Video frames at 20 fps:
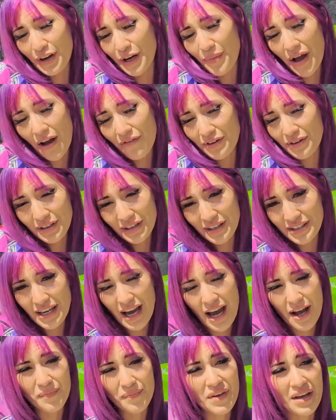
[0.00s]
I'm having a good
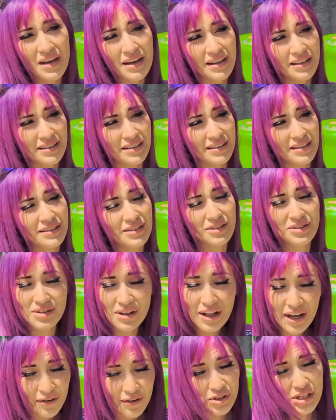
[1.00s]
time. There's a
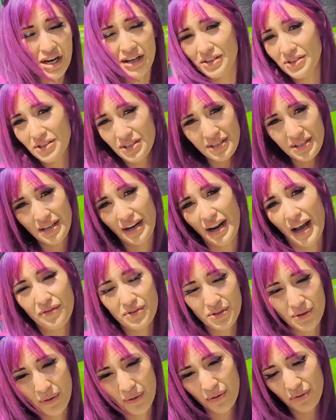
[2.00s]
lot of challenges that I have
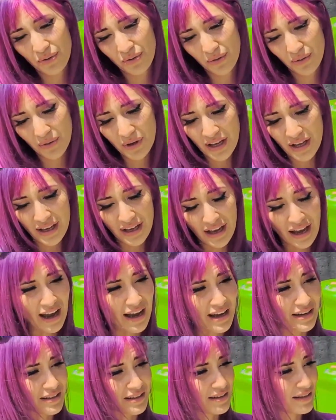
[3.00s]
to go through,
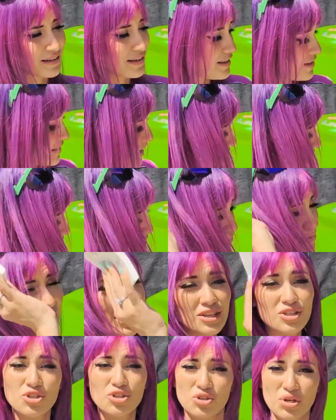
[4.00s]
and I do
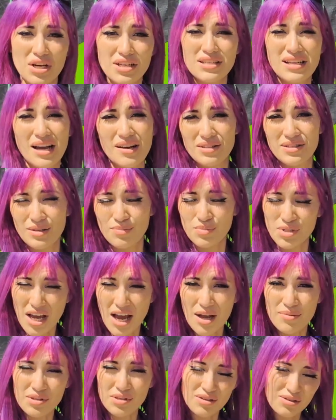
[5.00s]
get stressed out
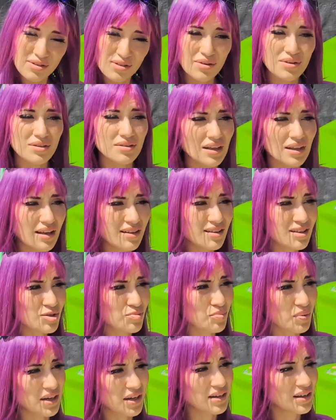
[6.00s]
sometimes on certain things.
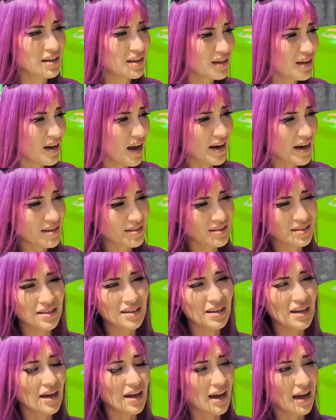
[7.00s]
But
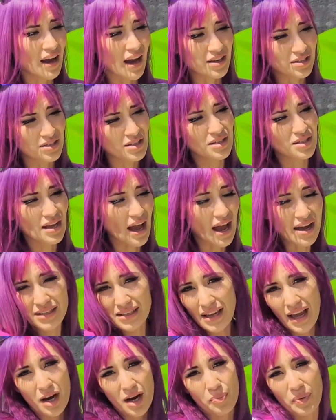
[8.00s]
honestly, I just
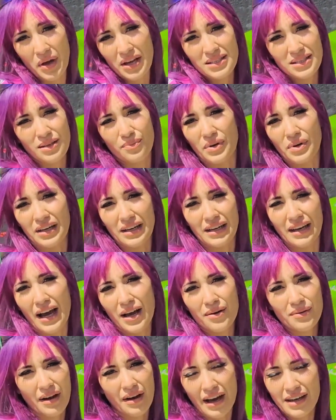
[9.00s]
gotta pay somebody.
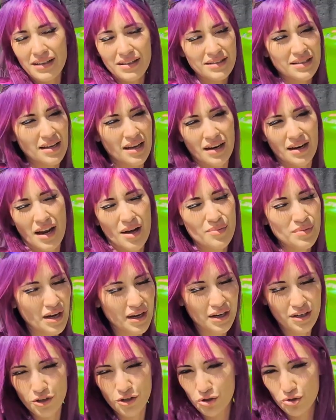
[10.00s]
I decided I'm not
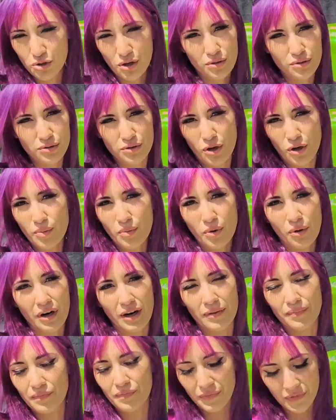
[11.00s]
gonna struggle no
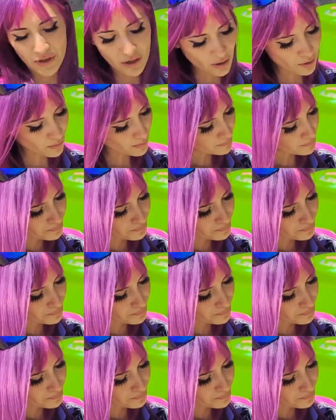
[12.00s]
more. Nope.